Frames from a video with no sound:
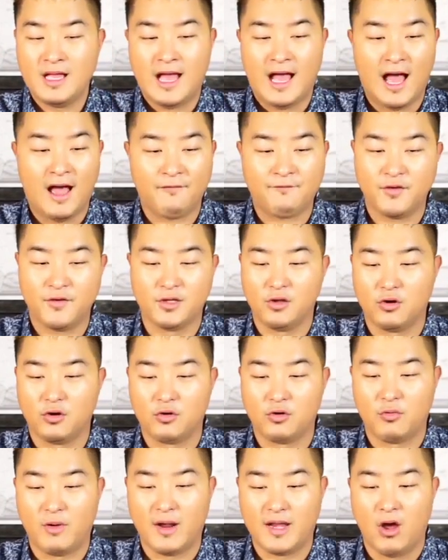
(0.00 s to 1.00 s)
I feel the
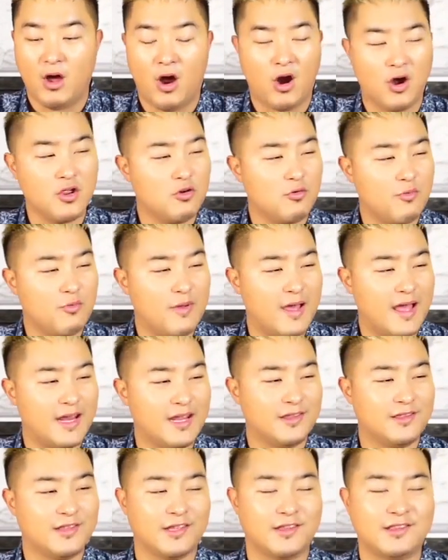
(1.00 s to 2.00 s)
Lord right now. Are you
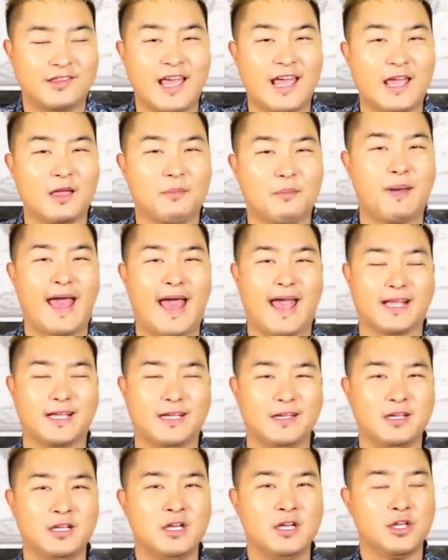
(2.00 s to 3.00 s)
ready to take
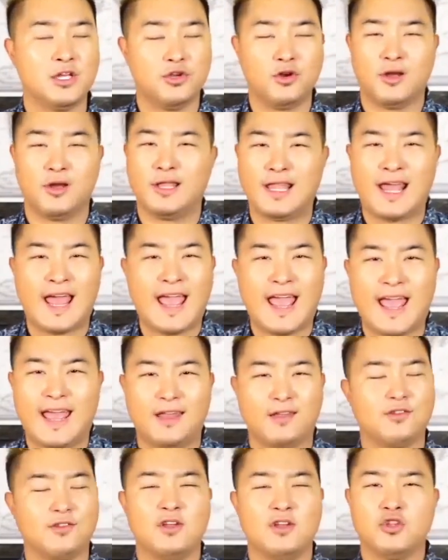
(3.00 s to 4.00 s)
back your
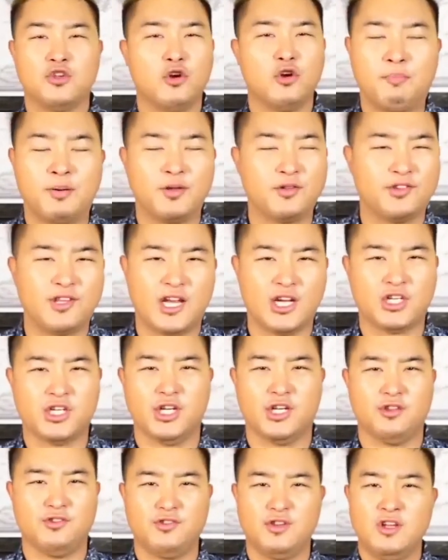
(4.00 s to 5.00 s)
land, your
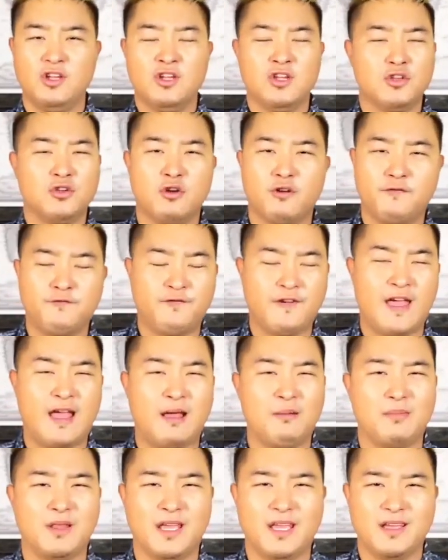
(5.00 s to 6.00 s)
possessions, your
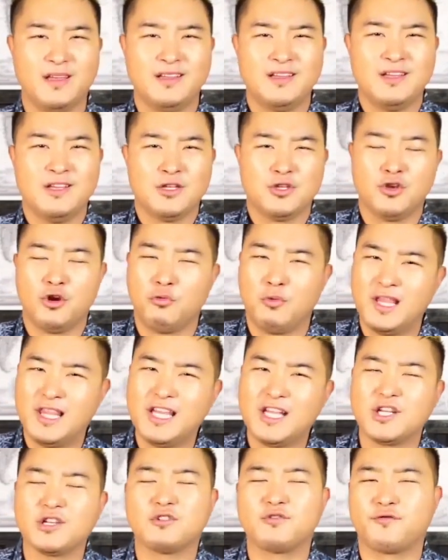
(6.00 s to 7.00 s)
family, your
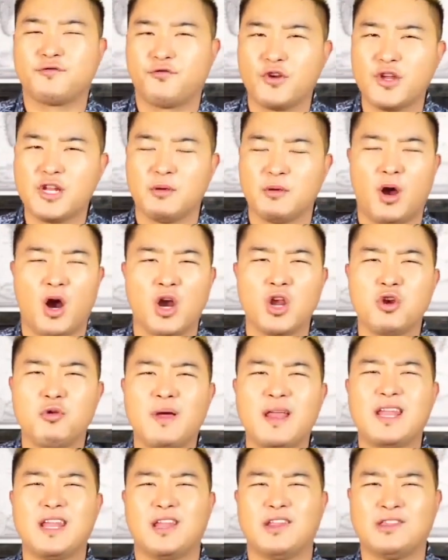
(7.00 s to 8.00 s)
religious freedom. Are
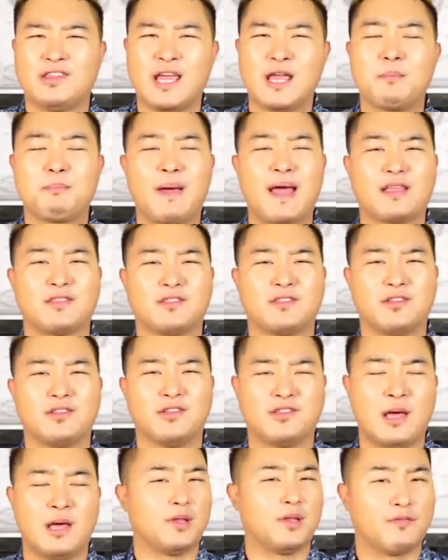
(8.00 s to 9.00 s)
you ready to take back the
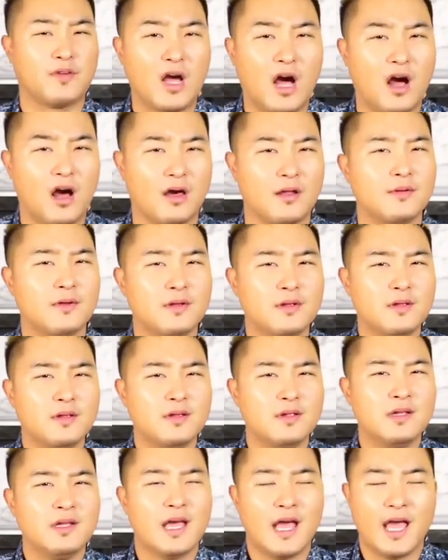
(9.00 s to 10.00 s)
temple of God?
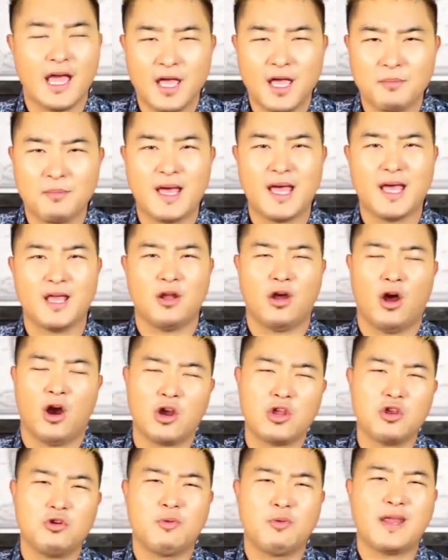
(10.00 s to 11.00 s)
Amen.
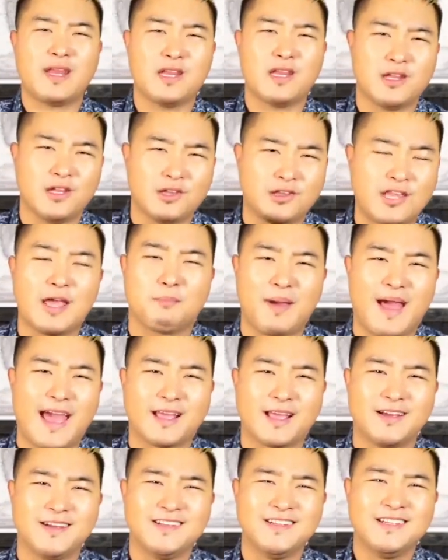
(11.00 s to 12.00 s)
Are you ready to take
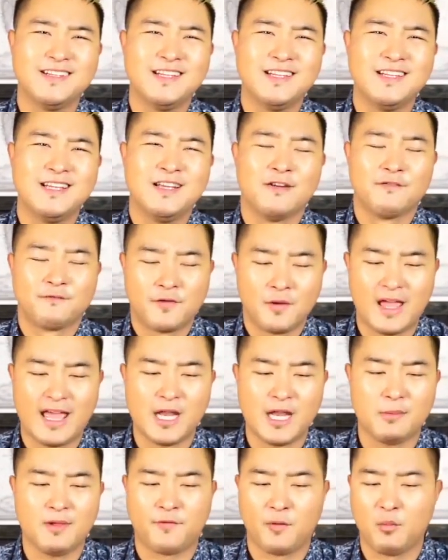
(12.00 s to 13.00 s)
back from the
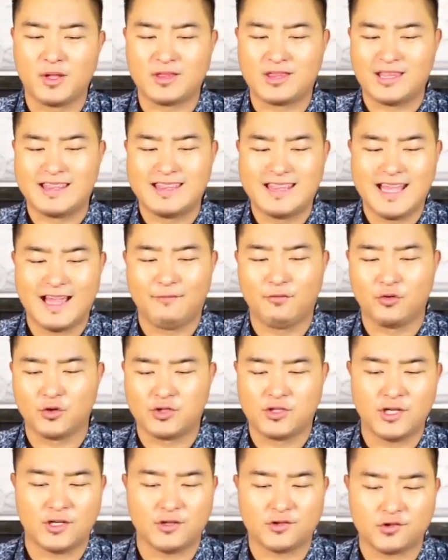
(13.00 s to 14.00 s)
enemy, from what the
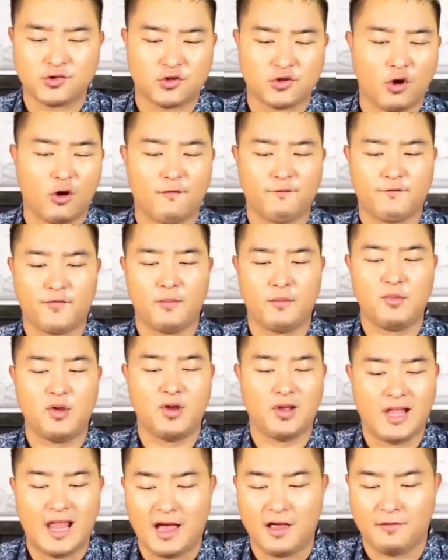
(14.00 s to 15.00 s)
devil stole from
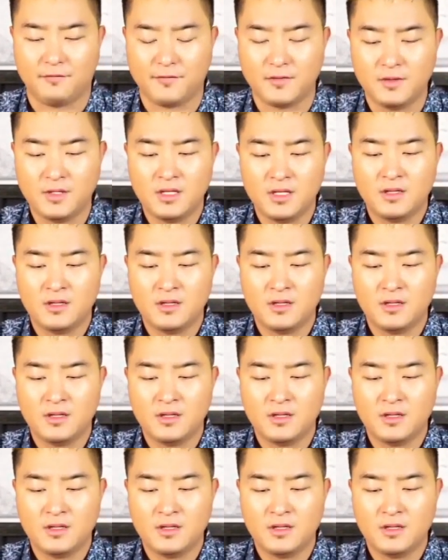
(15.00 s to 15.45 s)
your life?